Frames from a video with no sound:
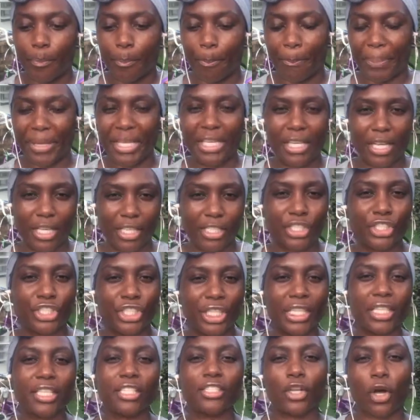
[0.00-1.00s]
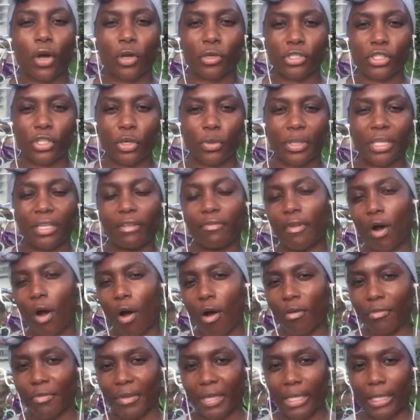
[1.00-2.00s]
because she is also
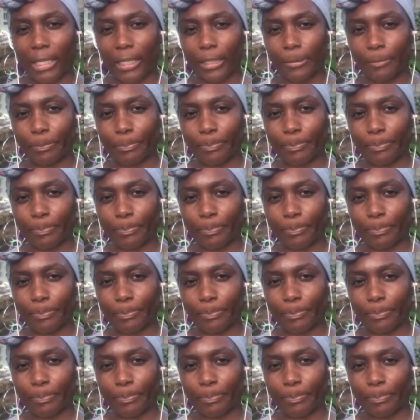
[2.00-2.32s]
evolving.